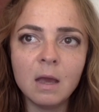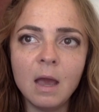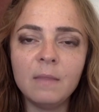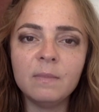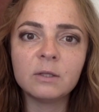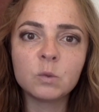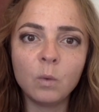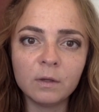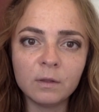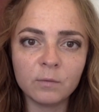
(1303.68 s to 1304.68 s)
And that's
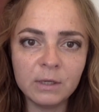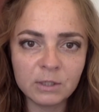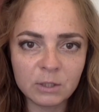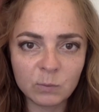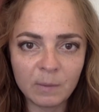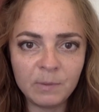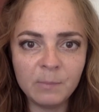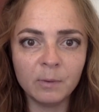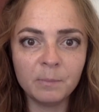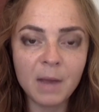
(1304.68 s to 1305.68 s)
one of the reasons why
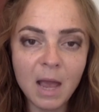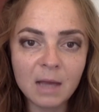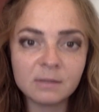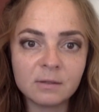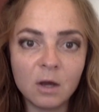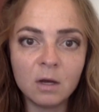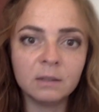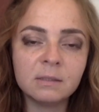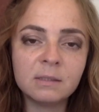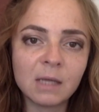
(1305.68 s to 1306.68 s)
people pass
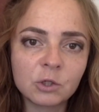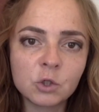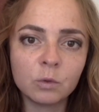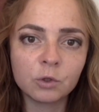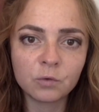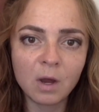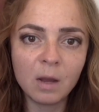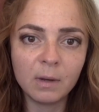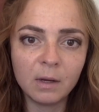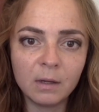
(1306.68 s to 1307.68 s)
on sexual
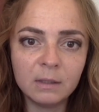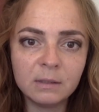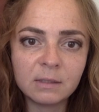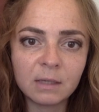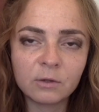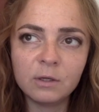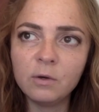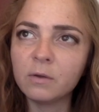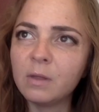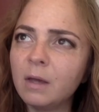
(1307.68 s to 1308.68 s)
trauma and can you
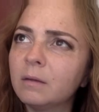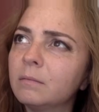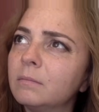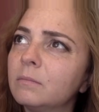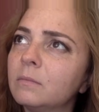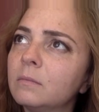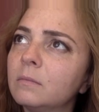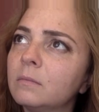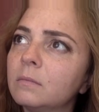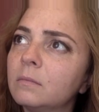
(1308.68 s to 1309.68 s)
hear that?
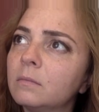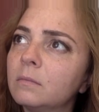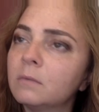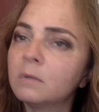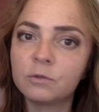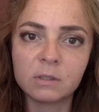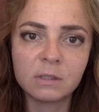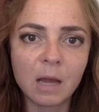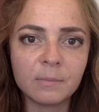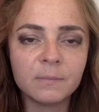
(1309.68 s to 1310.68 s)
Oh, it just
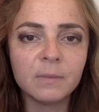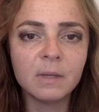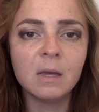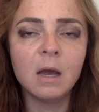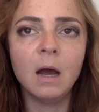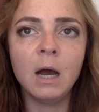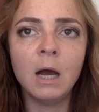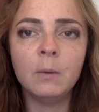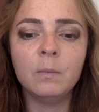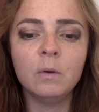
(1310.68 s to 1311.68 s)
stopped.
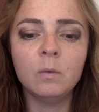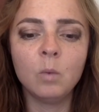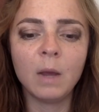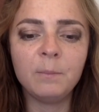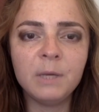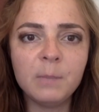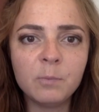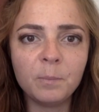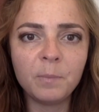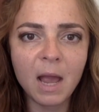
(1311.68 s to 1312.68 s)
Why
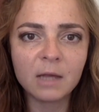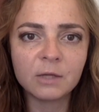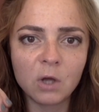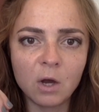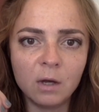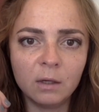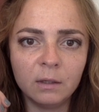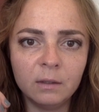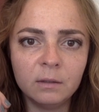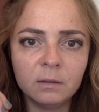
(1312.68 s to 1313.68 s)
people pass
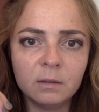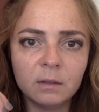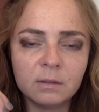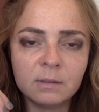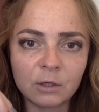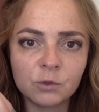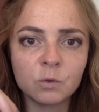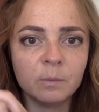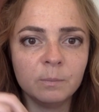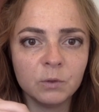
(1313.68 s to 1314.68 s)
on
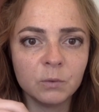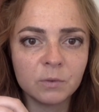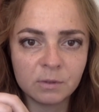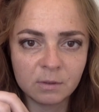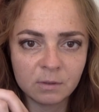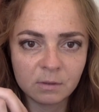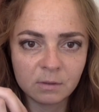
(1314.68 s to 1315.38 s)
sexual abuse.